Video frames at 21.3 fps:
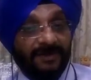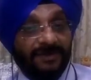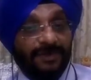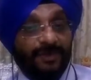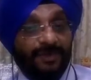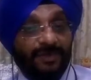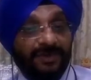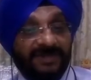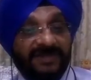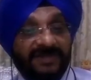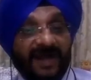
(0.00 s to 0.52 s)

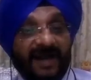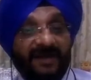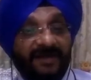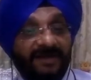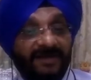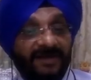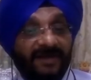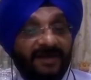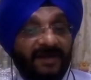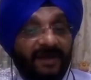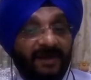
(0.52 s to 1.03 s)
So
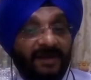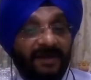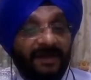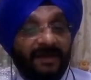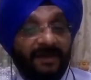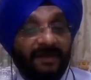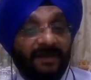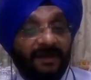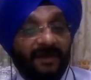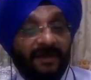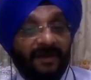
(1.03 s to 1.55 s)

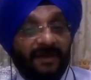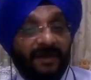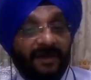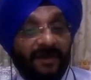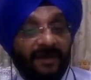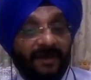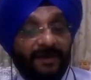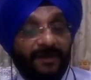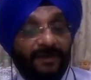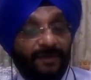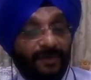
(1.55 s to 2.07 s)
strategically,
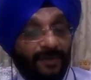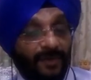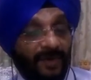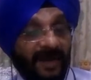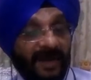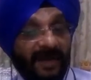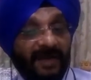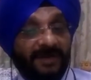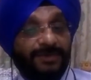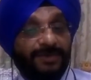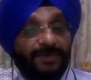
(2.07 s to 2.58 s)
you
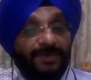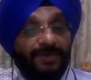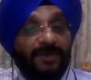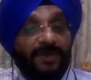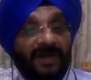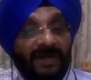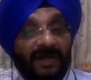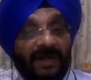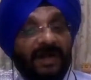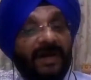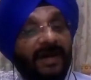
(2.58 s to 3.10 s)
had to
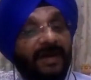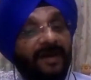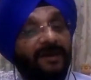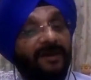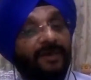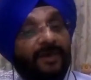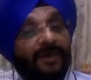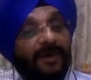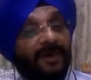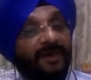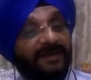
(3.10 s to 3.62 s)

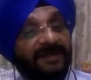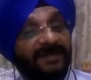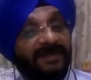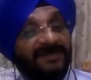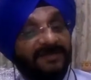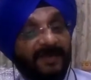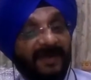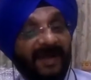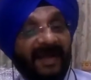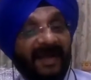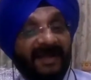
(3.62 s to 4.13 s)
align all these
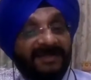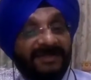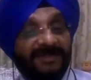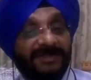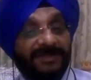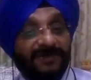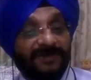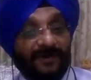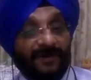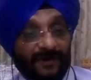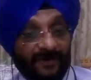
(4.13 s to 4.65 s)
plans
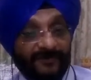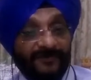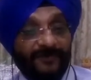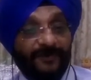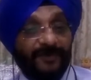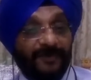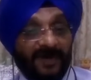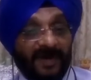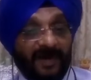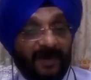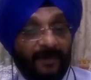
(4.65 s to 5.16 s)
of
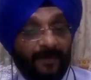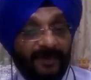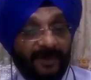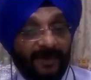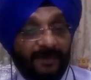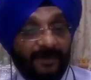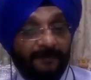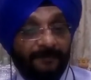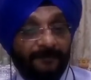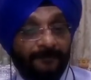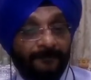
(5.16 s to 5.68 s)
your
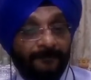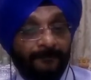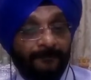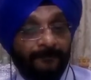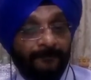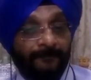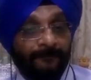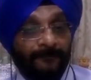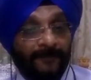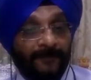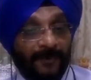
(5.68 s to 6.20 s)
company,
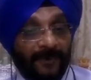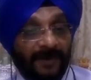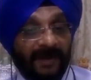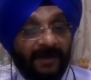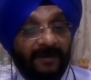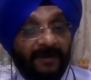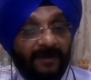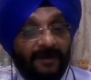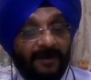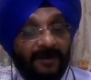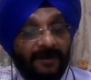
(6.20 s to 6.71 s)

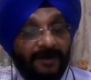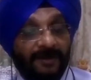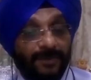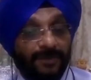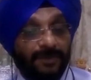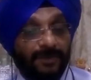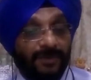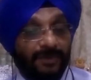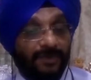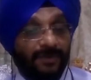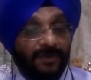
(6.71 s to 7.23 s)
right,
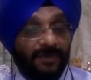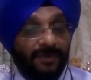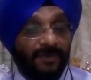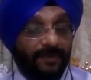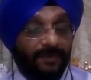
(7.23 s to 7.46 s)
to